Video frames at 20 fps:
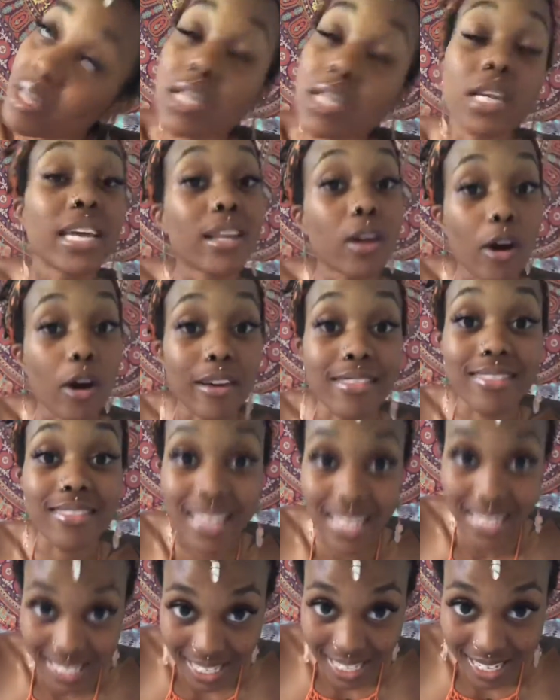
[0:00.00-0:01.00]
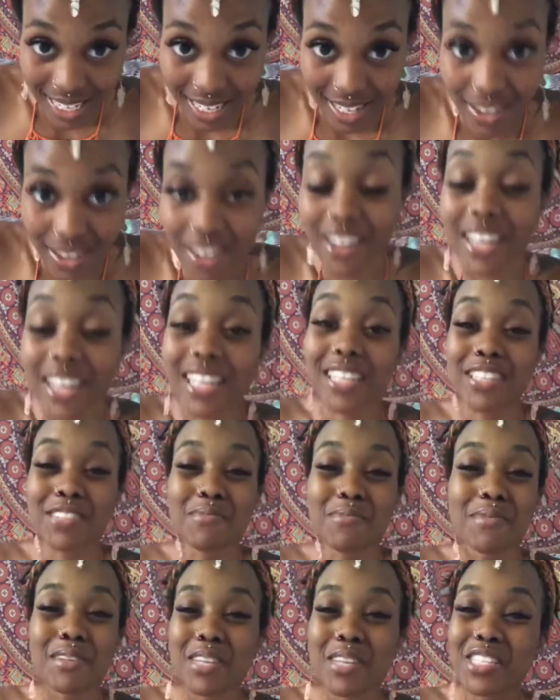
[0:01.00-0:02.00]
inauthentic, all right?
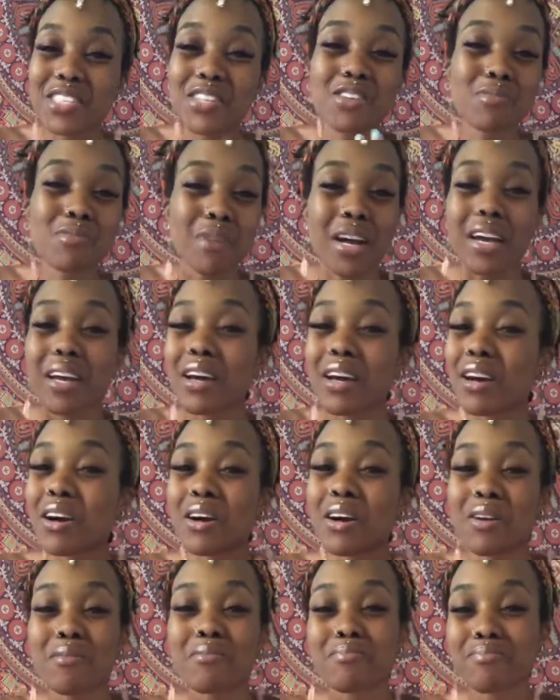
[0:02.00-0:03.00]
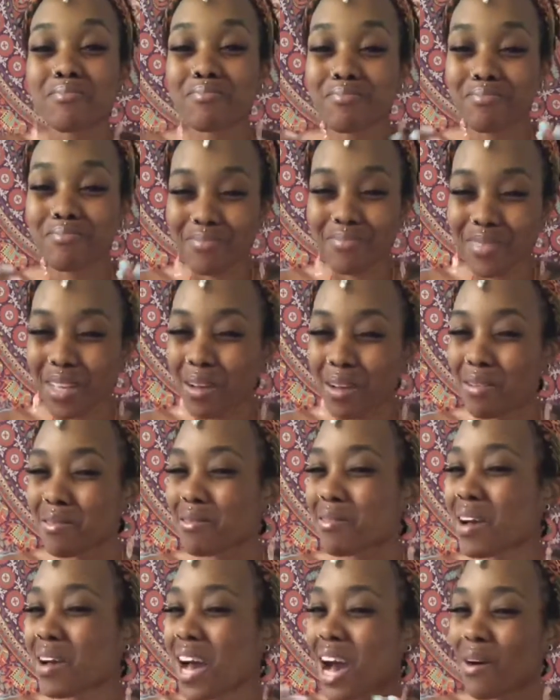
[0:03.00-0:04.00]
Excuse my,
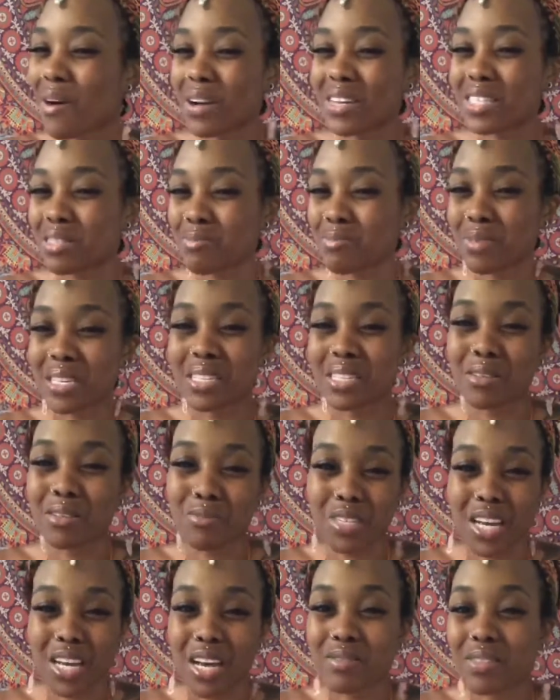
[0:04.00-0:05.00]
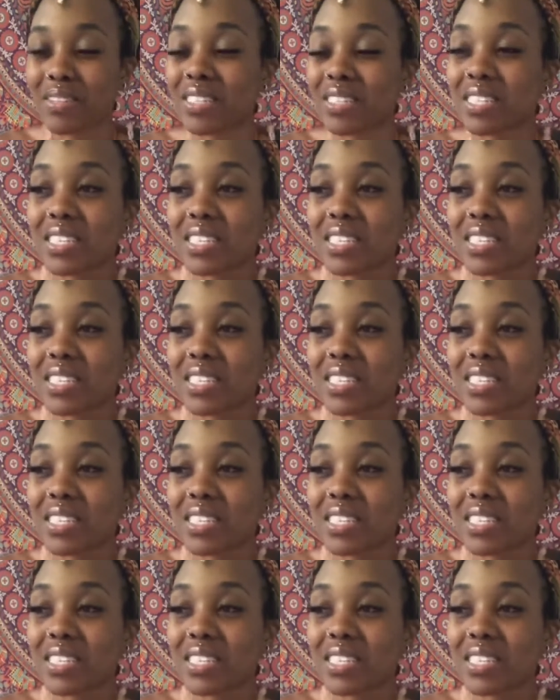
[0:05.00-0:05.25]
how I speak sometimes.